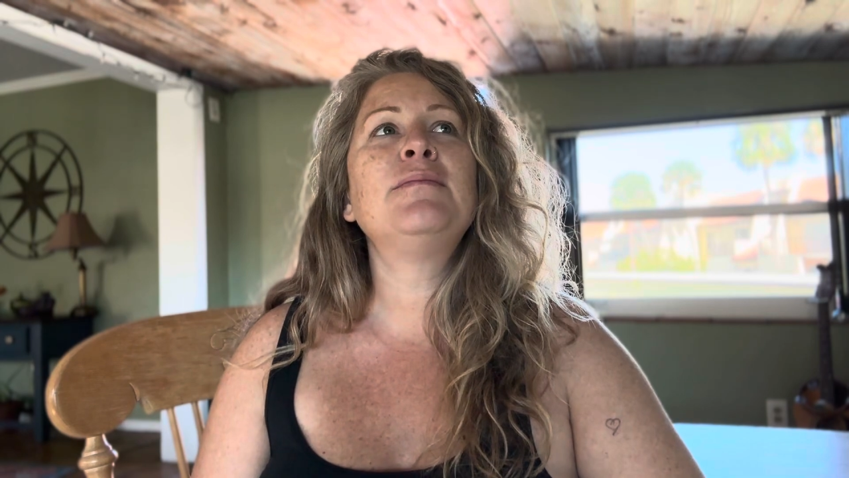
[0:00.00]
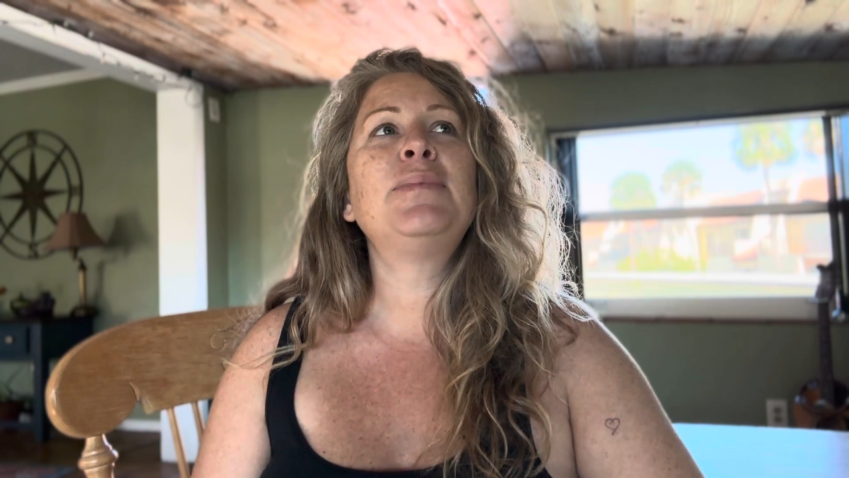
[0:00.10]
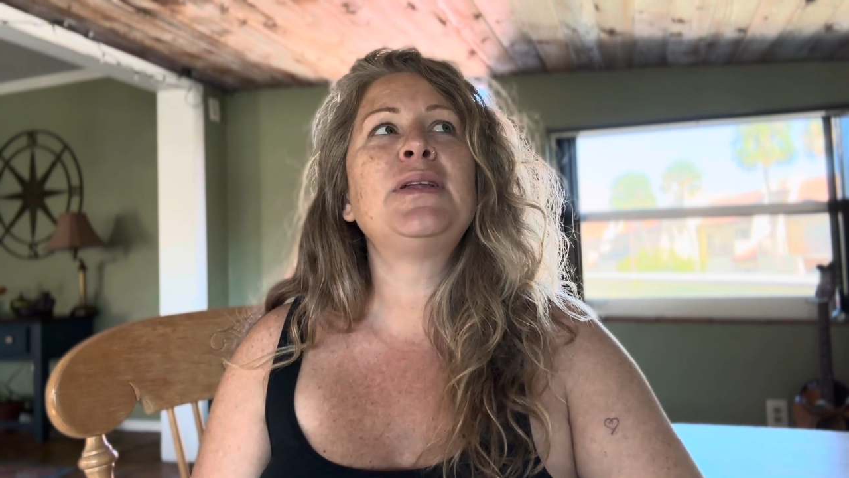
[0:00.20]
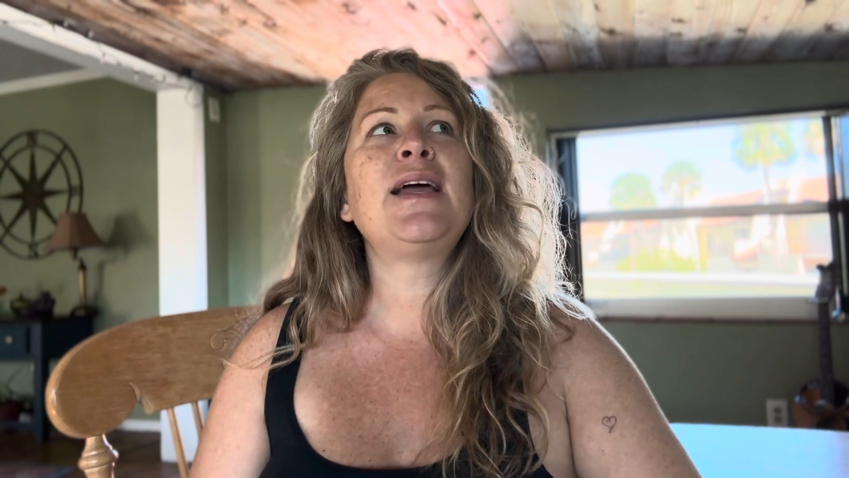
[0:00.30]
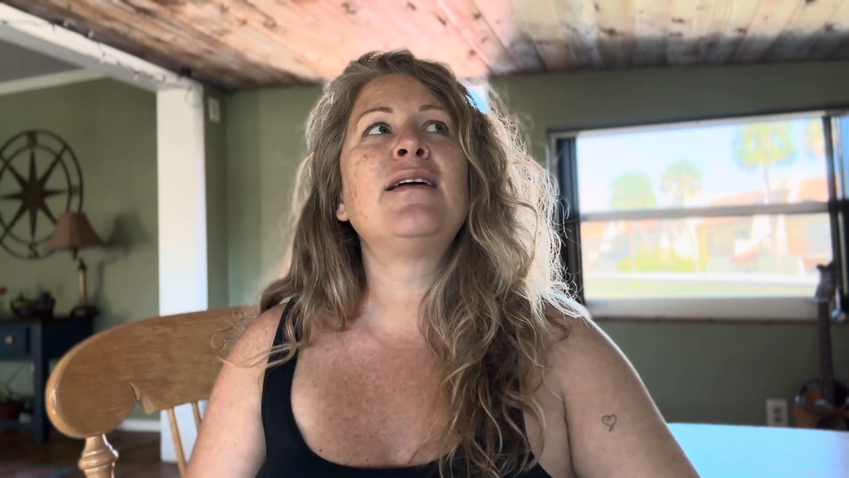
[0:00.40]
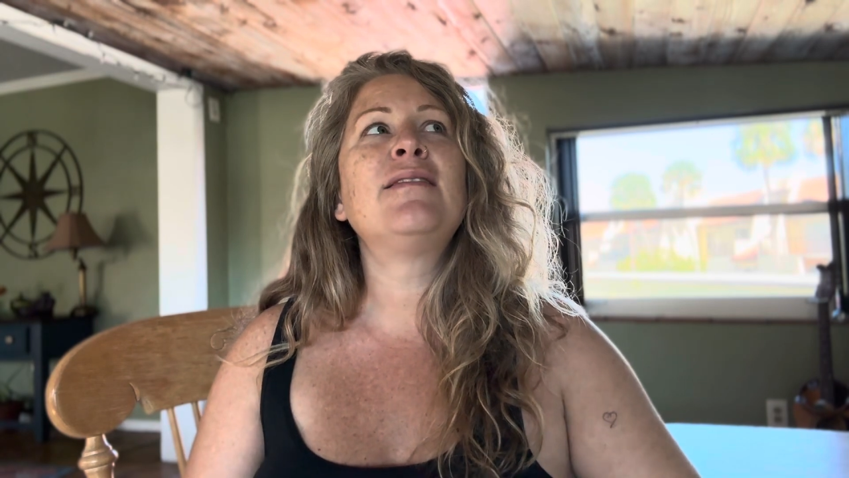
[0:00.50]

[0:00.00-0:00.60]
But like